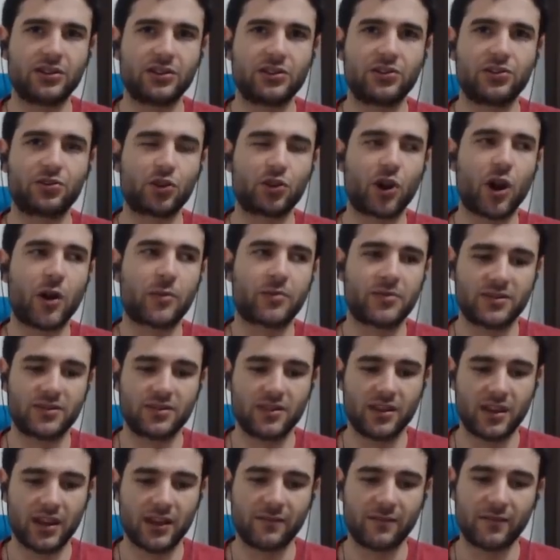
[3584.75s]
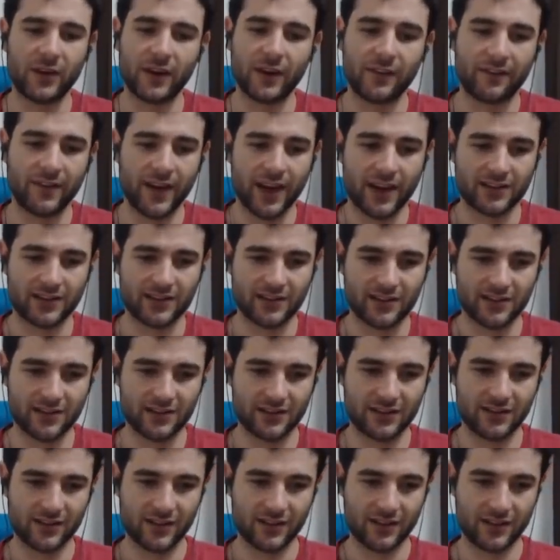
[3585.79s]
just drops and very
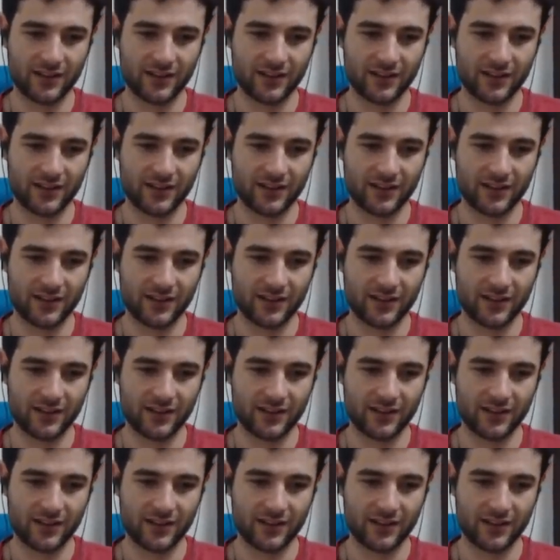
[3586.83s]
fast.